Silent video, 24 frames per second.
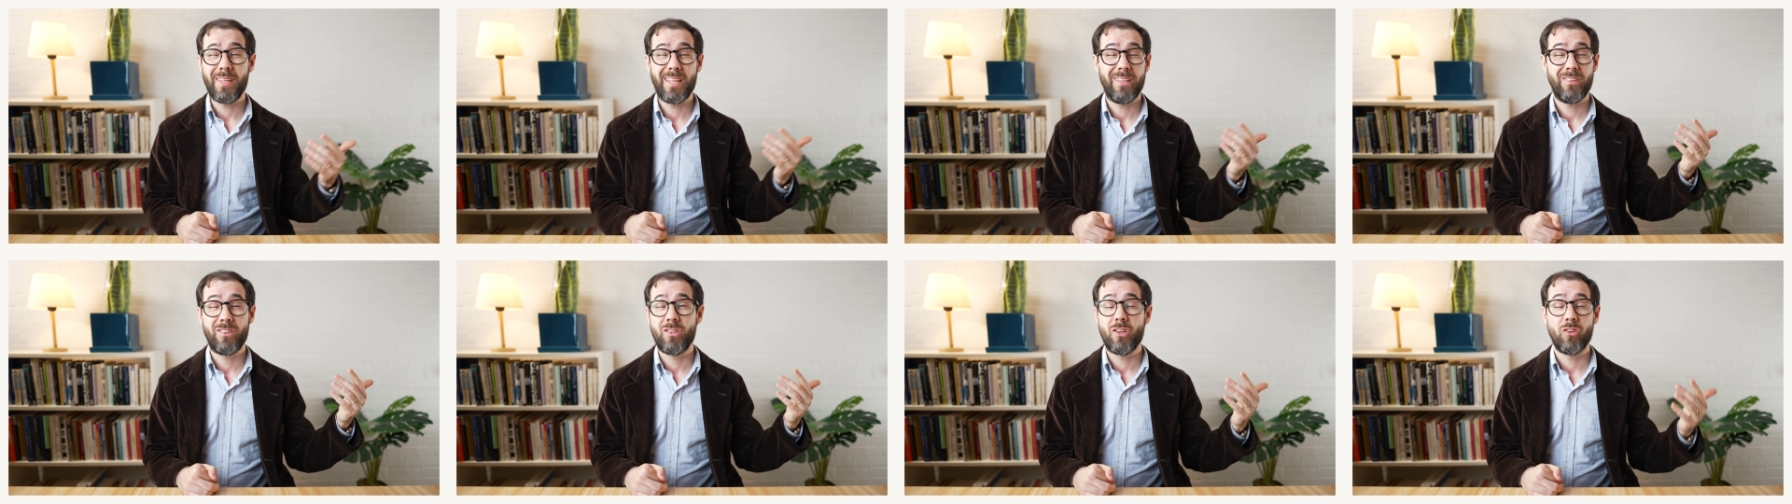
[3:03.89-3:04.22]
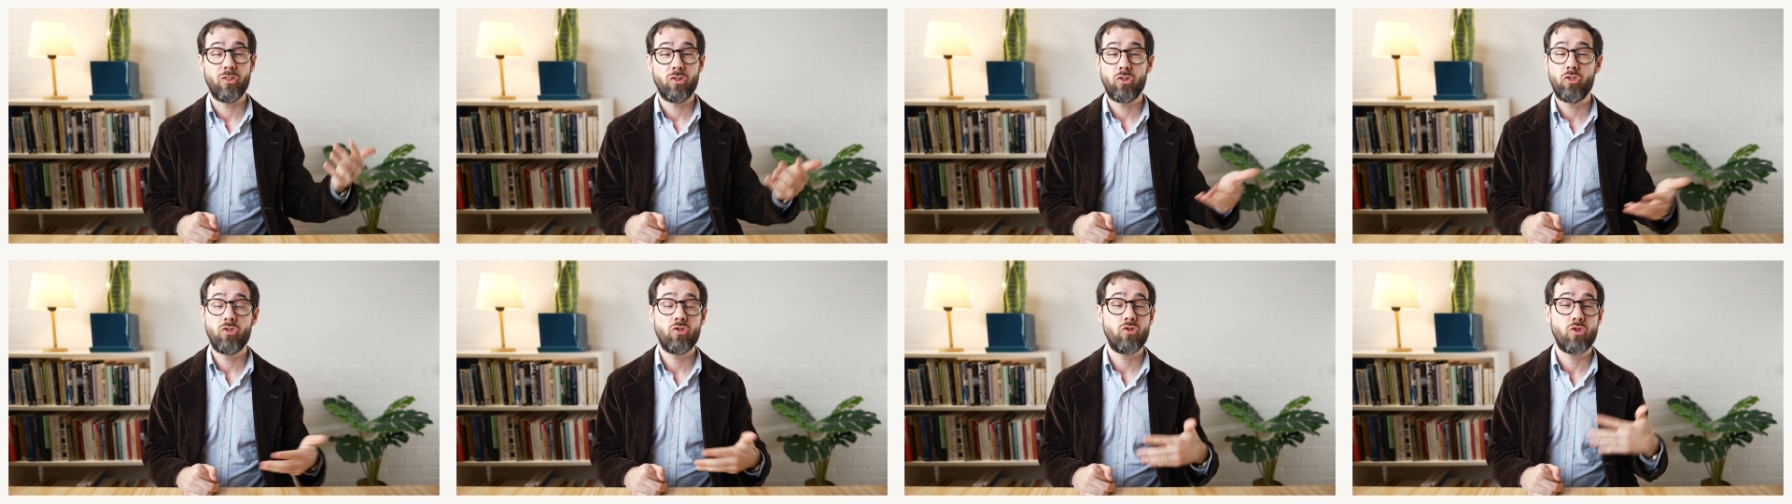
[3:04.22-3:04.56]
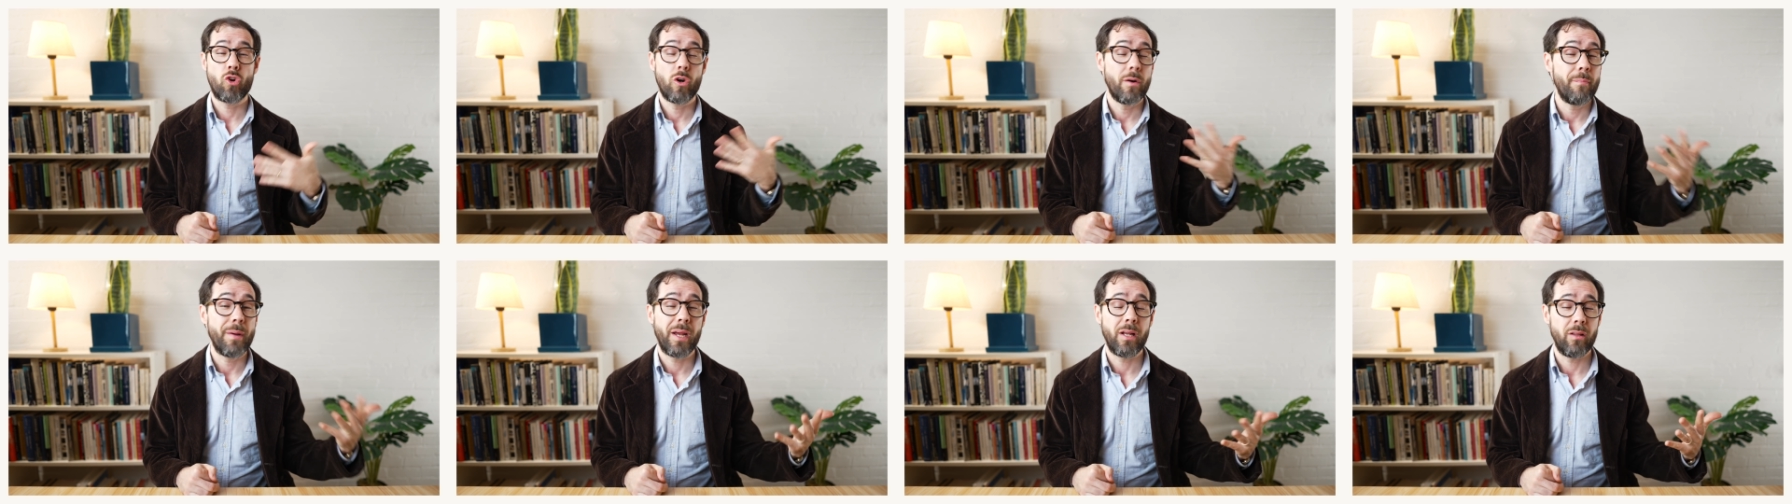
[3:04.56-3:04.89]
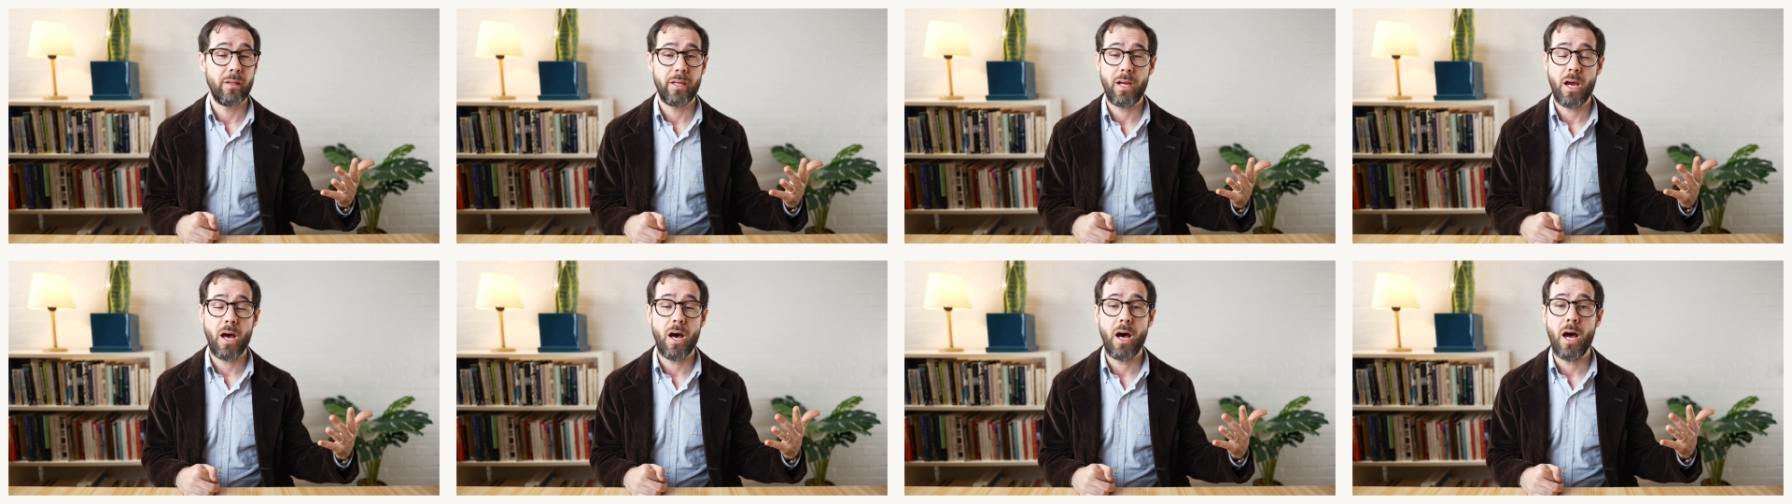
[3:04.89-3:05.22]
is
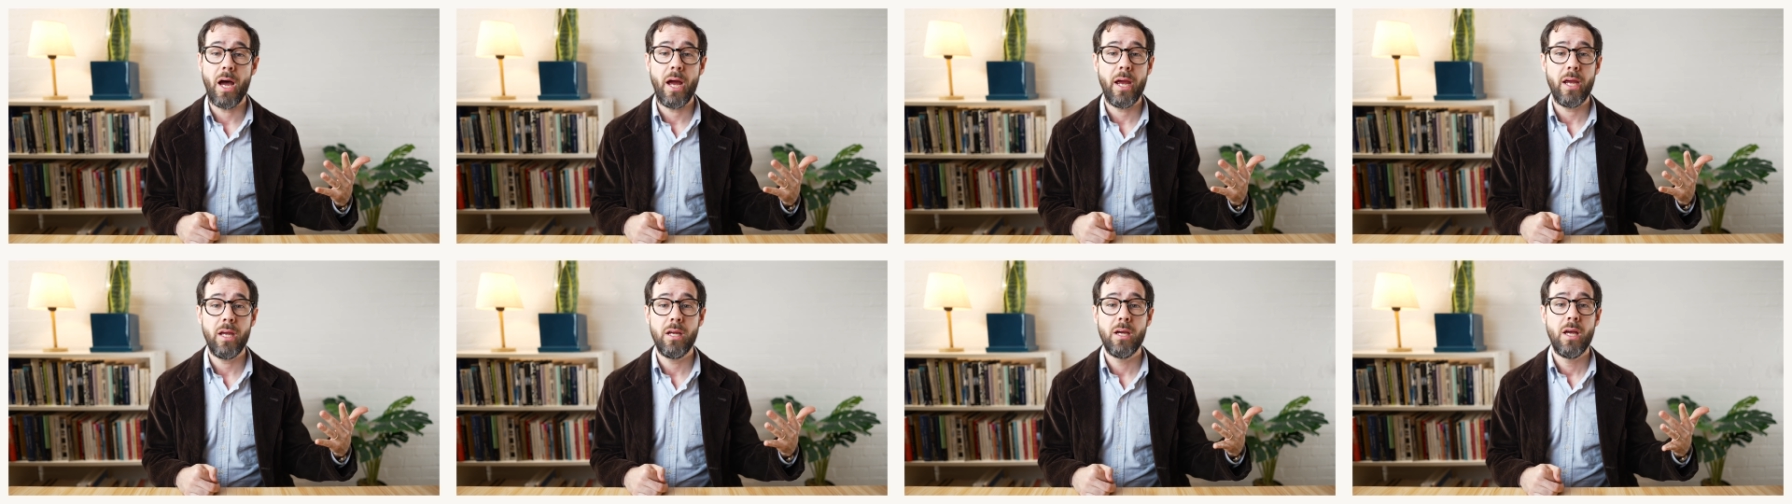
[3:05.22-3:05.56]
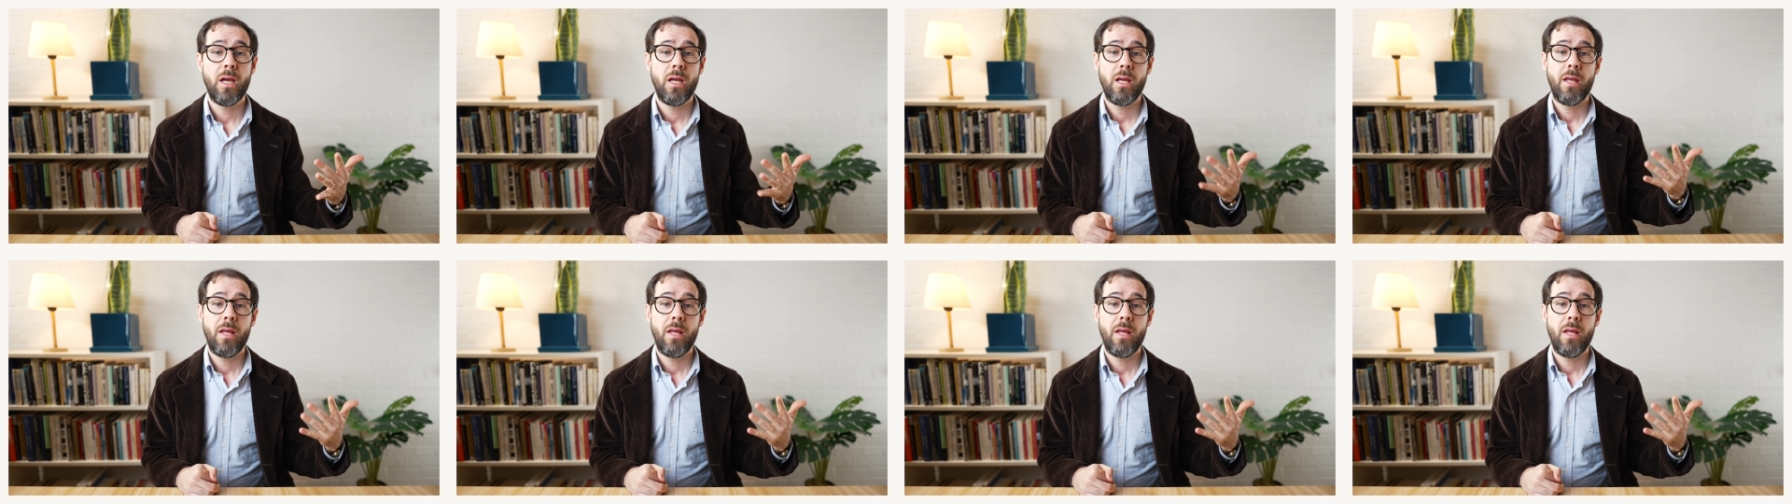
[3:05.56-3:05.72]
disturbingly high,